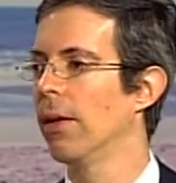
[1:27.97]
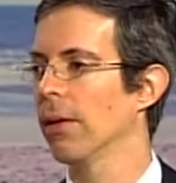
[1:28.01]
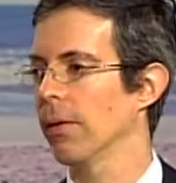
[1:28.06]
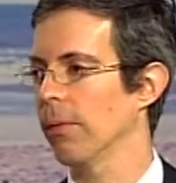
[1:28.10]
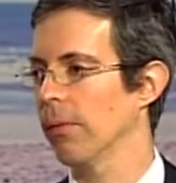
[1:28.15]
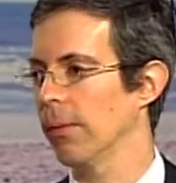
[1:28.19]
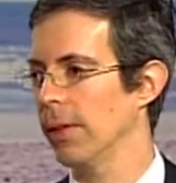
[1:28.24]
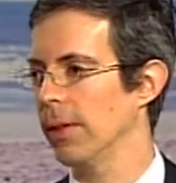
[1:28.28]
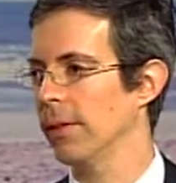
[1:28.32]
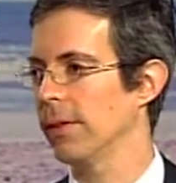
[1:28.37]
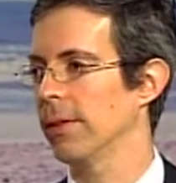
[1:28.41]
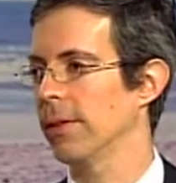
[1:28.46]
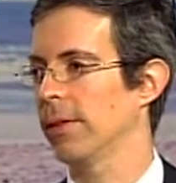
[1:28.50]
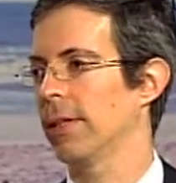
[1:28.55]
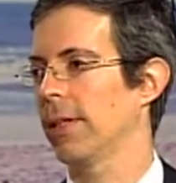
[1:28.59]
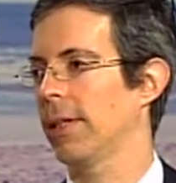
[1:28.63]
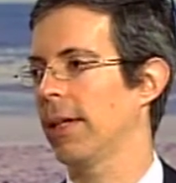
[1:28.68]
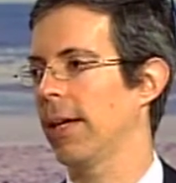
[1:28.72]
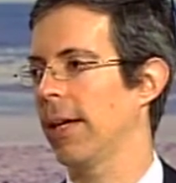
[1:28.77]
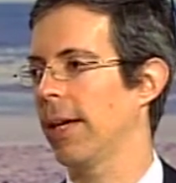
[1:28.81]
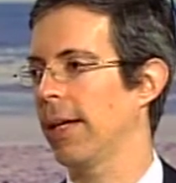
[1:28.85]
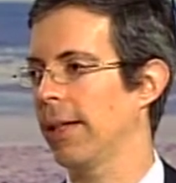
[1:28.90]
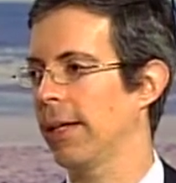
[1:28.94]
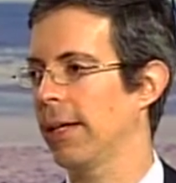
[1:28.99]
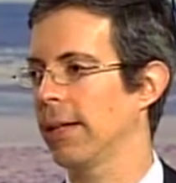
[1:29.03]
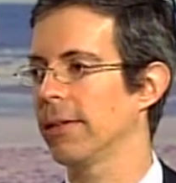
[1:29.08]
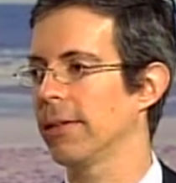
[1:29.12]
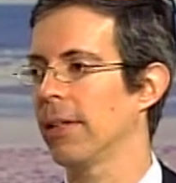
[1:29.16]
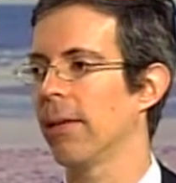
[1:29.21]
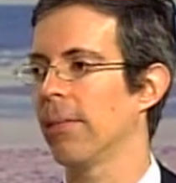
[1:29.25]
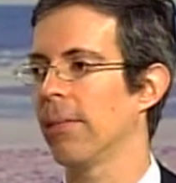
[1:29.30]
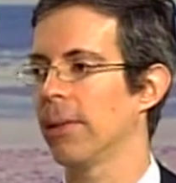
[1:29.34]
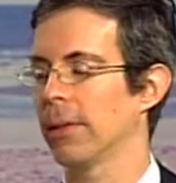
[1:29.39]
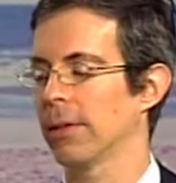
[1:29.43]
The reason is that at that
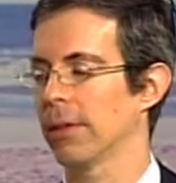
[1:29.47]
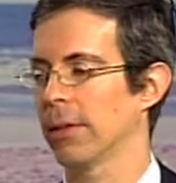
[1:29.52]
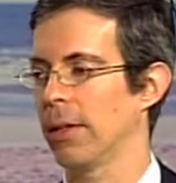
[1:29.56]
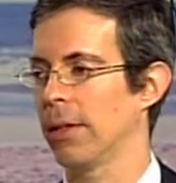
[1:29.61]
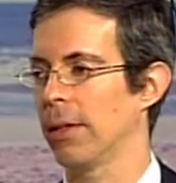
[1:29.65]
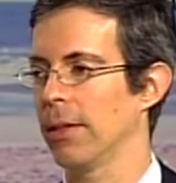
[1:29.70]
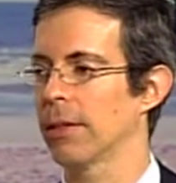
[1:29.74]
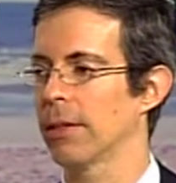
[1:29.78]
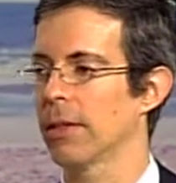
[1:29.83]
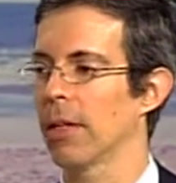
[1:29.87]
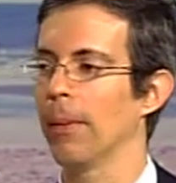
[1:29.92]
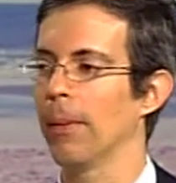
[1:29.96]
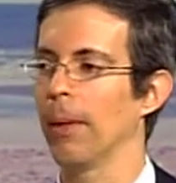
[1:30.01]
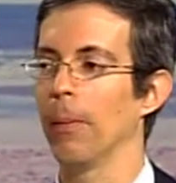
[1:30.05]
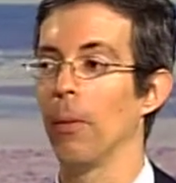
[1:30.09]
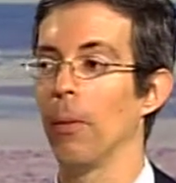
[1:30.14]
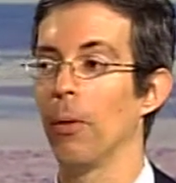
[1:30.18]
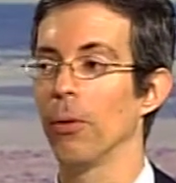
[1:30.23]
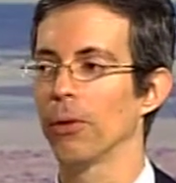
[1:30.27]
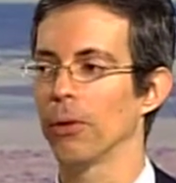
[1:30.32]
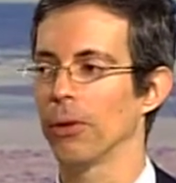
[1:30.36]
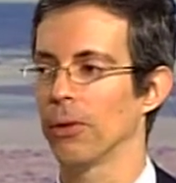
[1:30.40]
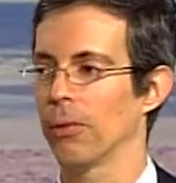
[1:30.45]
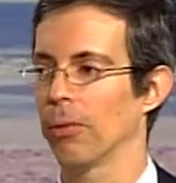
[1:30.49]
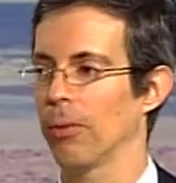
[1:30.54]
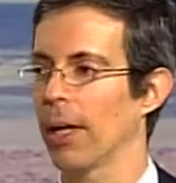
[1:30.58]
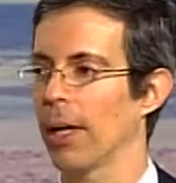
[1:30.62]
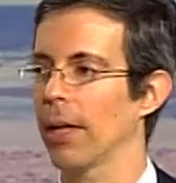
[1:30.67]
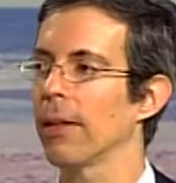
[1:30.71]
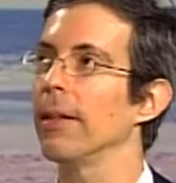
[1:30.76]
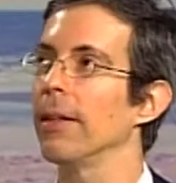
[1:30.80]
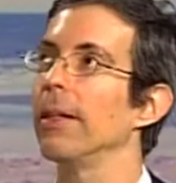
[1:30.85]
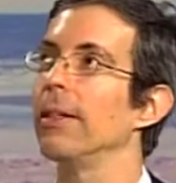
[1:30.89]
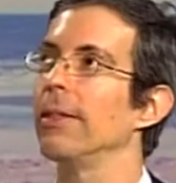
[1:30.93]
time the sun is coming most
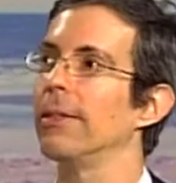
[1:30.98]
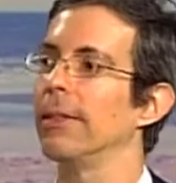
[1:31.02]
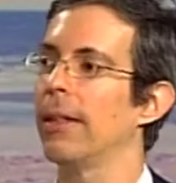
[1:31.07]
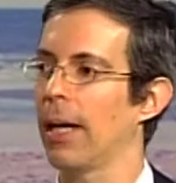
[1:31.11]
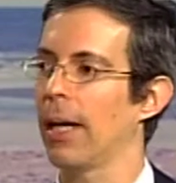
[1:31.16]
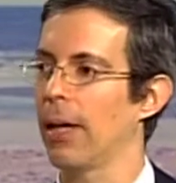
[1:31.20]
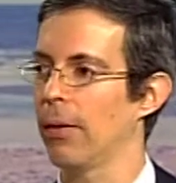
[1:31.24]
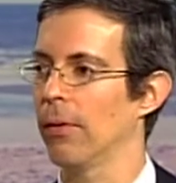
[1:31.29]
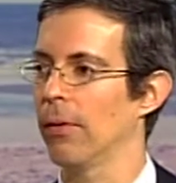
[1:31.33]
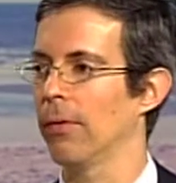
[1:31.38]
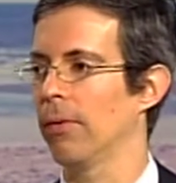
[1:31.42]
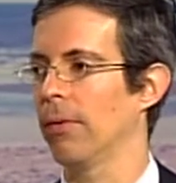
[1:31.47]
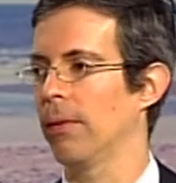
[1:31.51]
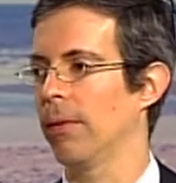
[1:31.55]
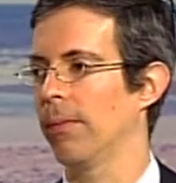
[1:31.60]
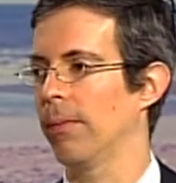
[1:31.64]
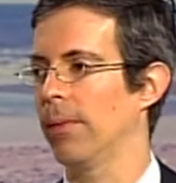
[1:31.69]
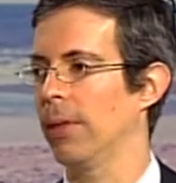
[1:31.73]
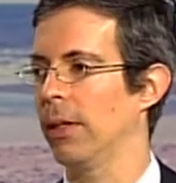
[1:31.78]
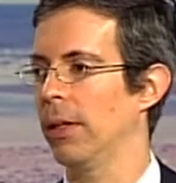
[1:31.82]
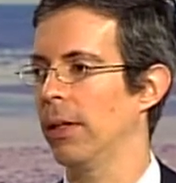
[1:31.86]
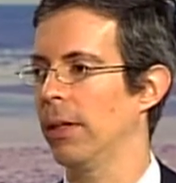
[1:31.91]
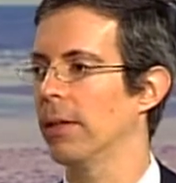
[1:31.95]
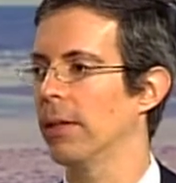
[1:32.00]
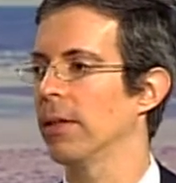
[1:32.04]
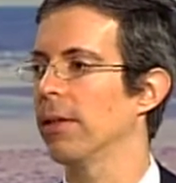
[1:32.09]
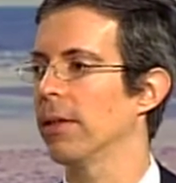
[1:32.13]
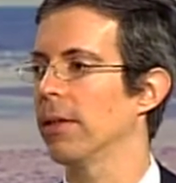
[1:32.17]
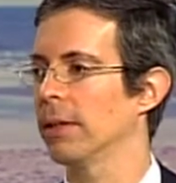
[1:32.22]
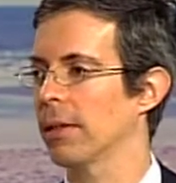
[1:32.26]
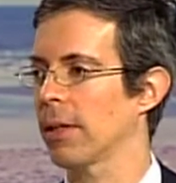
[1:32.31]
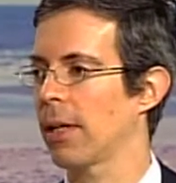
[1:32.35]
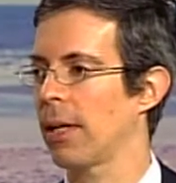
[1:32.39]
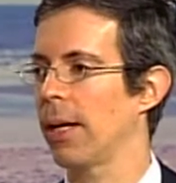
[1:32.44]
directly down from the
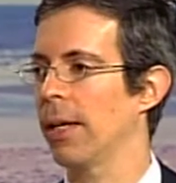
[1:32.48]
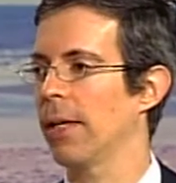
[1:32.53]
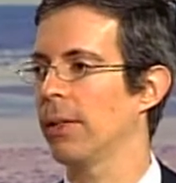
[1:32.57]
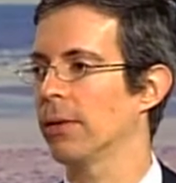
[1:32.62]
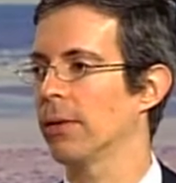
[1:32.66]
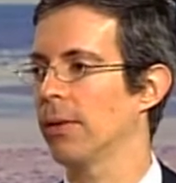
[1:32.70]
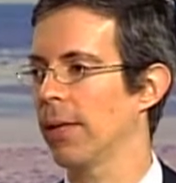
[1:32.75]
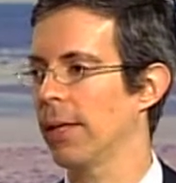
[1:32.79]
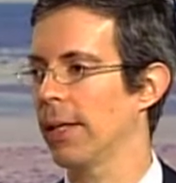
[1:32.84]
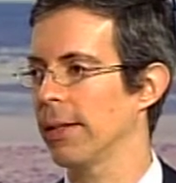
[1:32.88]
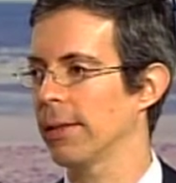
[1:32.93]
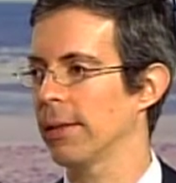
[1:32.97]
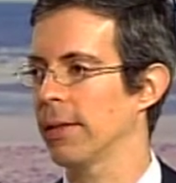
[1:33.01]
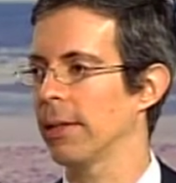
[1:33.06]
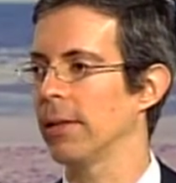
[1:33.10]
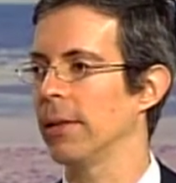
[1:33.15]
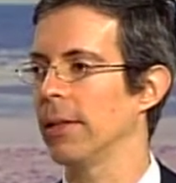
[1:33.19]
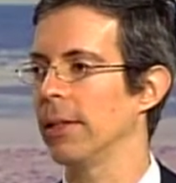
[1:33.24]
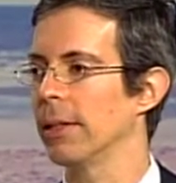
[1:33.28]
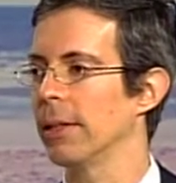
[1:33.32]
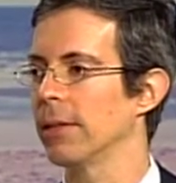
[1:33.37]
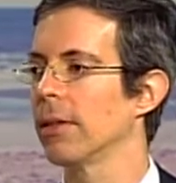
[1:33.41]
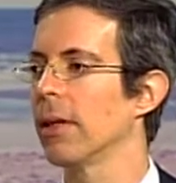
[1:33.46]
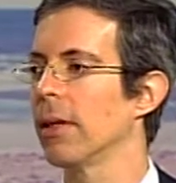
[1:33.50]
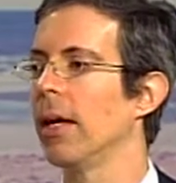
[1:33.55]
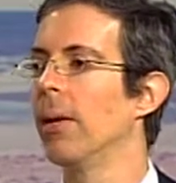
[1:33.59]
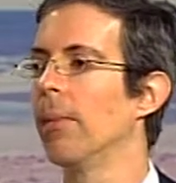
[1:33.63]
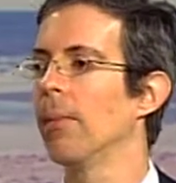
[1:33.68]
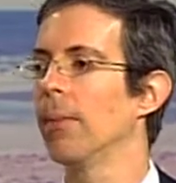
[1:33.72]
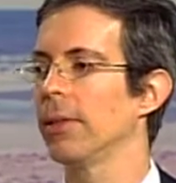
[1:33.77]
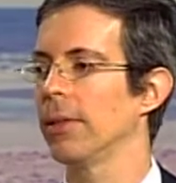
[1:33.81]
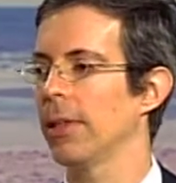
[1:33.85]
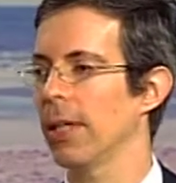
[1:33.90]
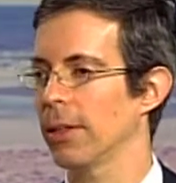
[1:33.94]
sky, and so it has the least
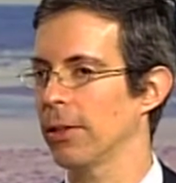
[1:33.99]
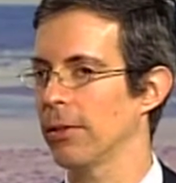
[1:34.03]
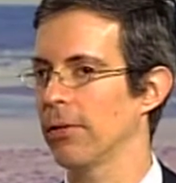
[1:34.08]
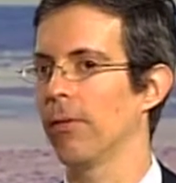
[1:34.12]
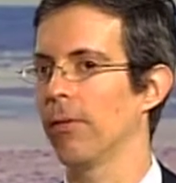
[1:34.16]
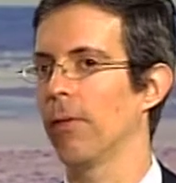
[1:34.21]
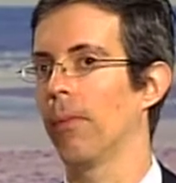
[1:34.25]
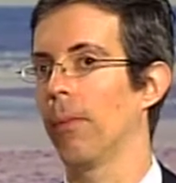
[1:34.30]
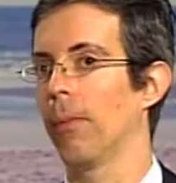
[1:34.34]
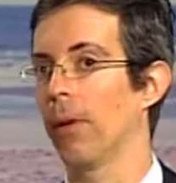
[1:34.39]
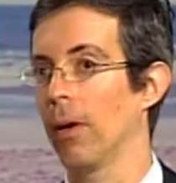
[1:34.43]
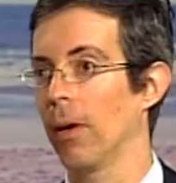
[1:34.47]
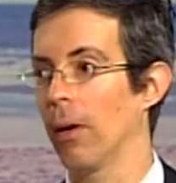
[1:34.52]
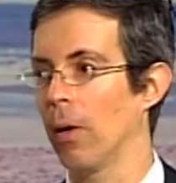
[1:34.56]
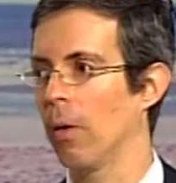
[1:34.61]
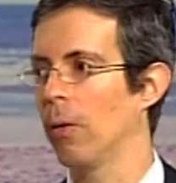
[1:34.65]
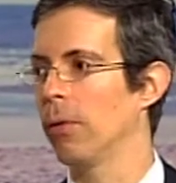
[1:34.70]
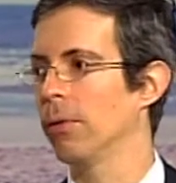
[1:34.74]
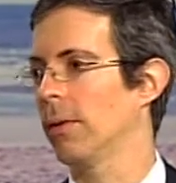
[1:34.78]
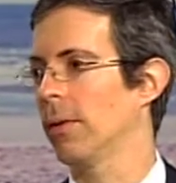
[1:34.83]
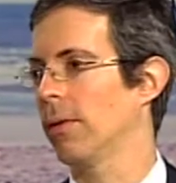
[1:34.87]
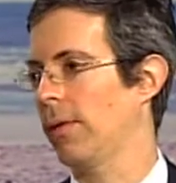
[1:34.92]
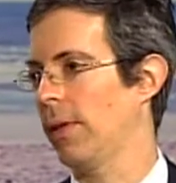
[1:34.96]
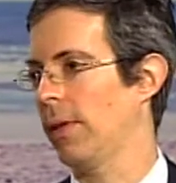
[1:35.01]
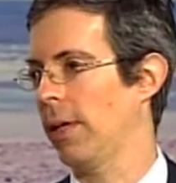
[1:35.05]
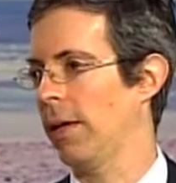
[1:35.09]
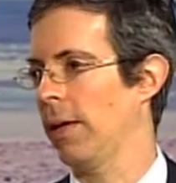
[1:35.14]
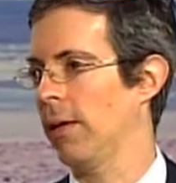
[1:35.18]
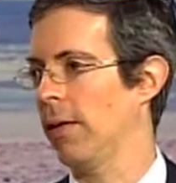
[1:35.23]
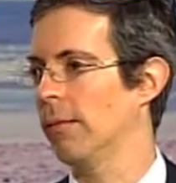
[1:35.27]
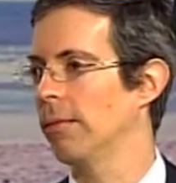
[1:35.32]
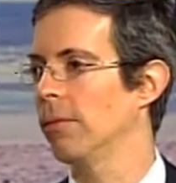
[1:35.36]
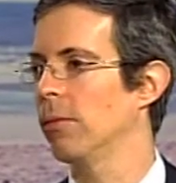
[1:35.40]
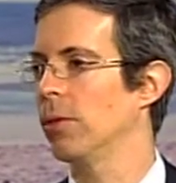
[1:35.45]
protection from our ozone
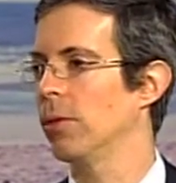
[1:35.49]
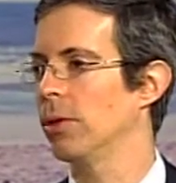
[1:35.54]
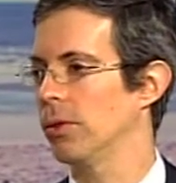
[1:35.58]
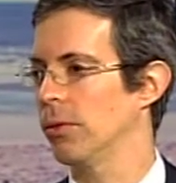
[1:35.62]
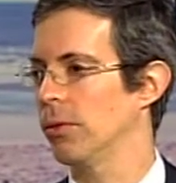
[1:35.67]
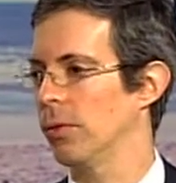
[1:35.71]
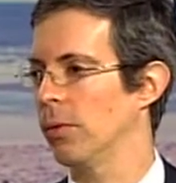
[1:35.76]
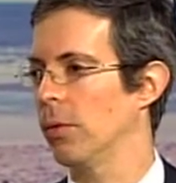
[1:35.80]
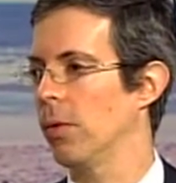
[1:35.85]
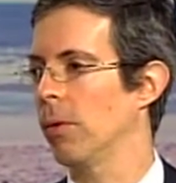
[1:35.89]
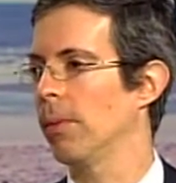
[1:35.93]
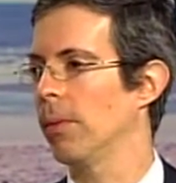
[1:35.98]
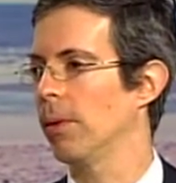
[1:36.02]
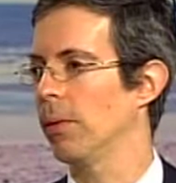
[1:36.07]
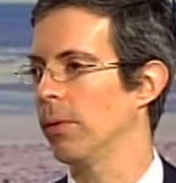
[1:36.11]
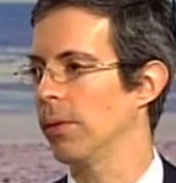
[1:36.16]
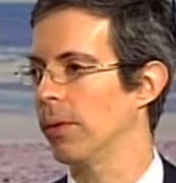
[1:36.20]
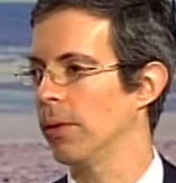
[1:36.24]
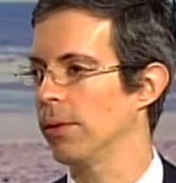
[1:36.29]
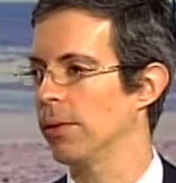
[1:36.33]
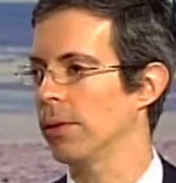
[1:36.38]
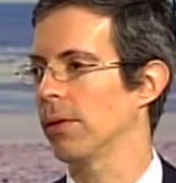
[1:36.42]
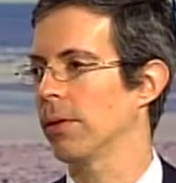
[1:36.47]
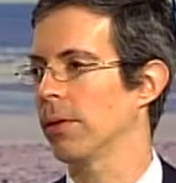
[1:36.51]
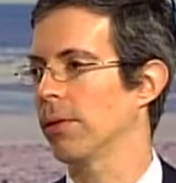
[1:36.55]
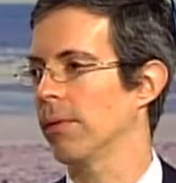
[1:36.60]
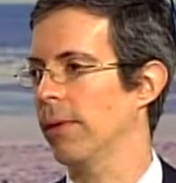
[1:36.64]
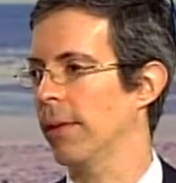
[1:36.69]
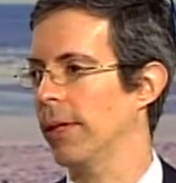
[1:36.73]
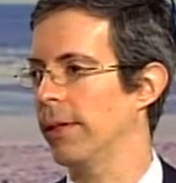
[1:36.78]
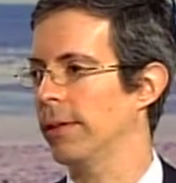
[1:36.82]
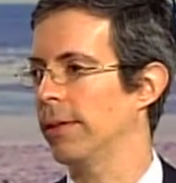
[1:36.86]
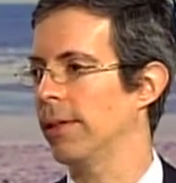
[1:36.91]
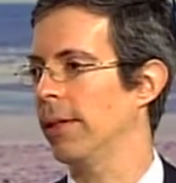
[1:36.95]
layer, which normally reduces the
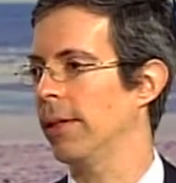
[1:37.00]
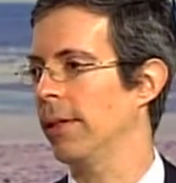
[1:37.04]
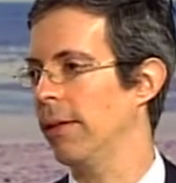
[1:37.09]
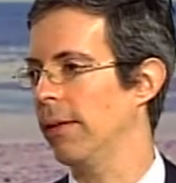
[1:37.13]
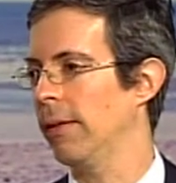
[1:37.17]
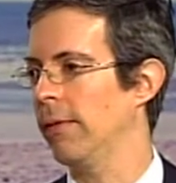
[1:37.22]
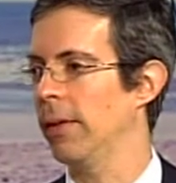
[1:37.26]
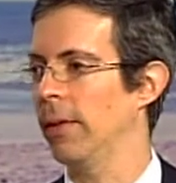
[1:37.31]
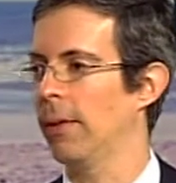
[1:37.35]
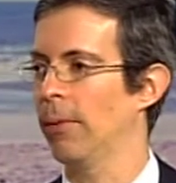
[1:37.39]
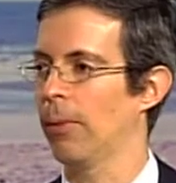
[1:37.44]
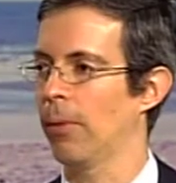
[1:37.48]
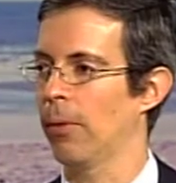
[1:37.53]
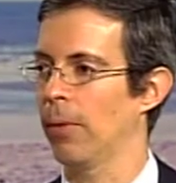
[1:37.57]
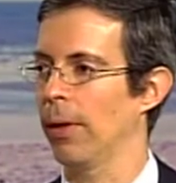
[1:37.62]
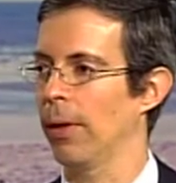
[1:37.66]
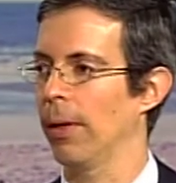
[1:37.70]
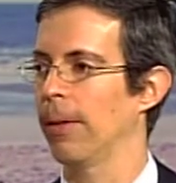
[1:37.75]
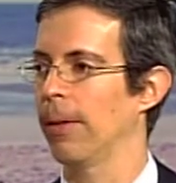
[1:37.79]
rays in the evening and morning.